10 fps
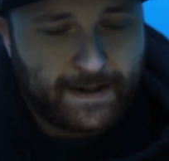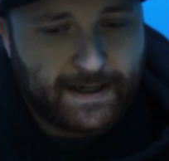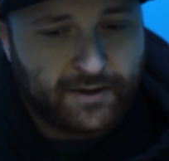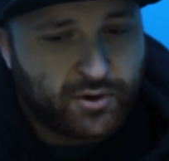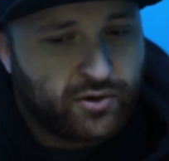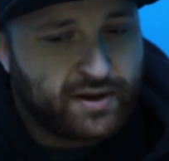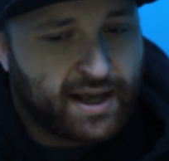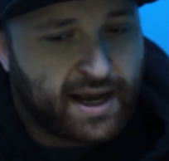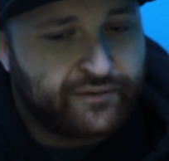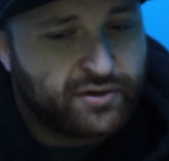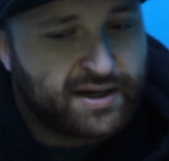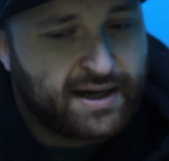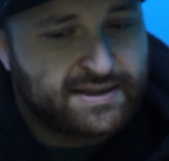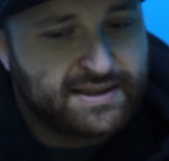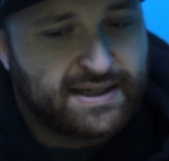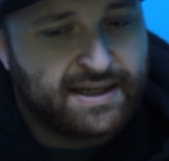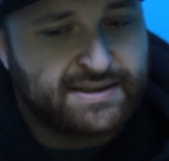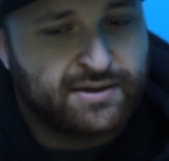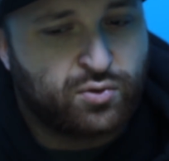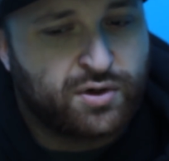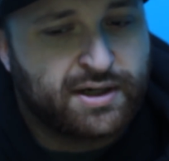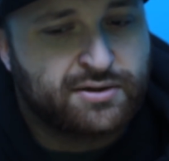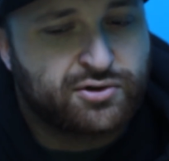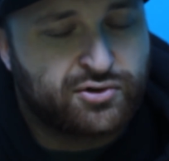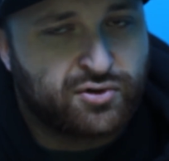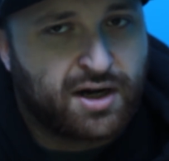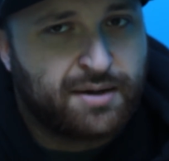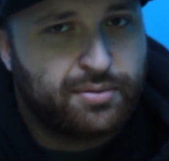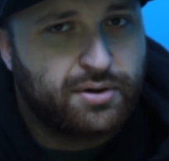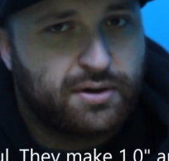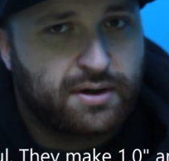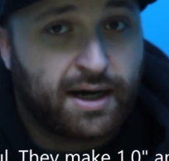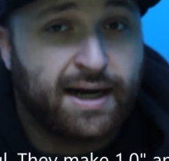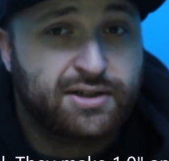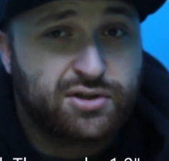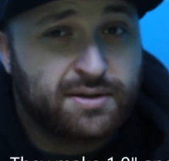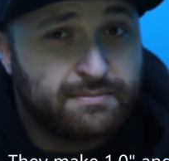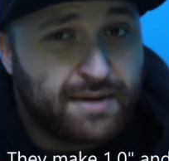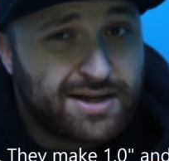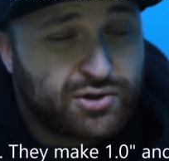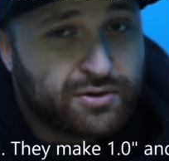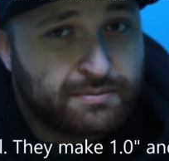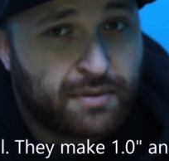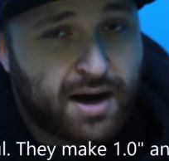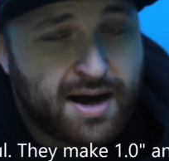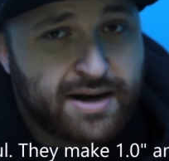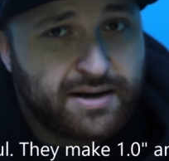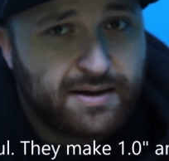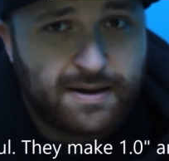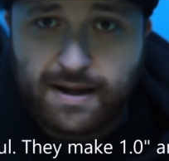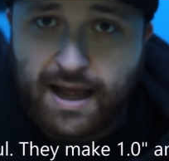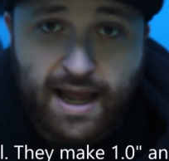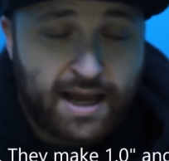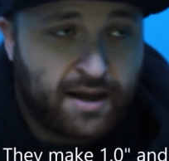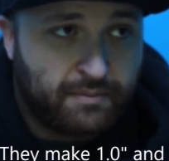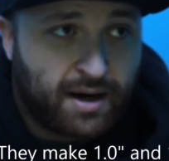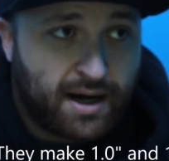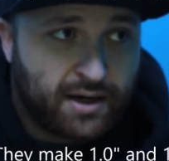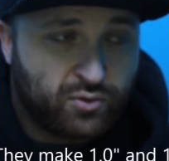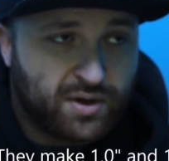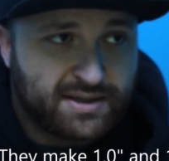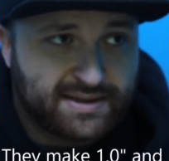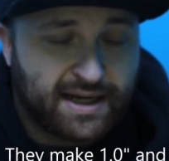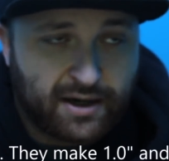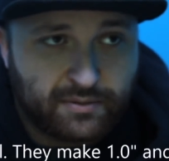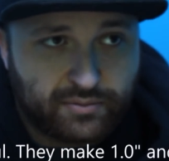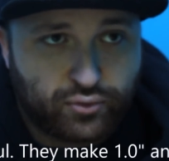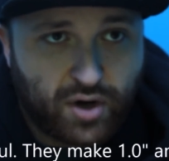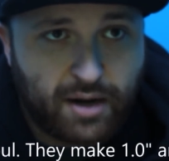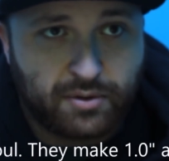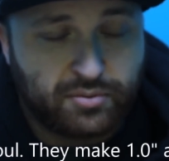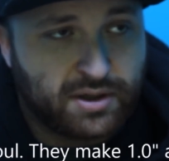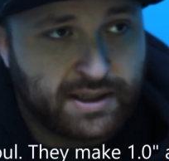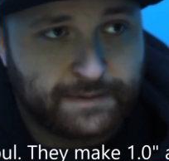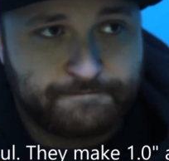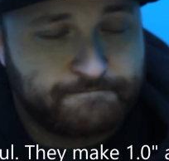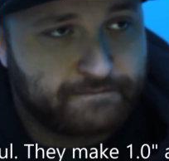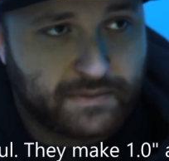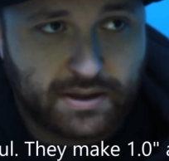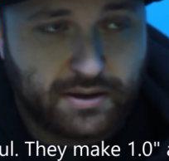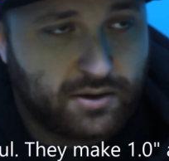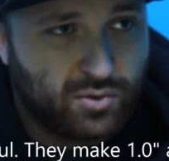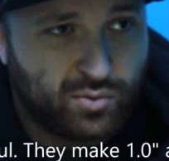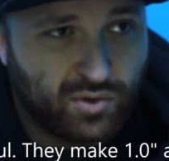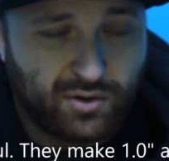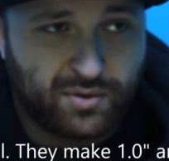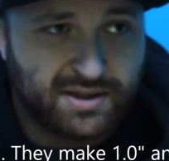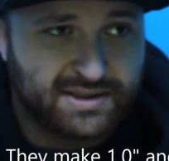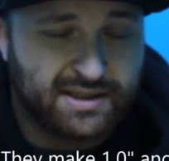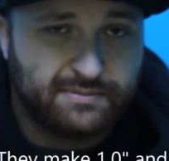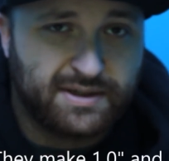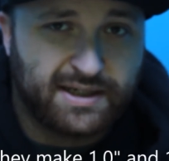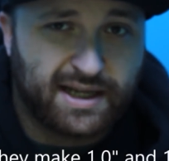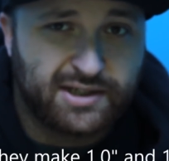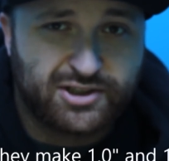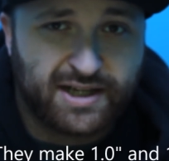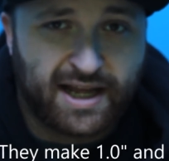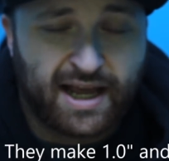And though they advertise it as a 1-inch drop, I actually measured mine, and mine went down probably, what was it, 1.5 inches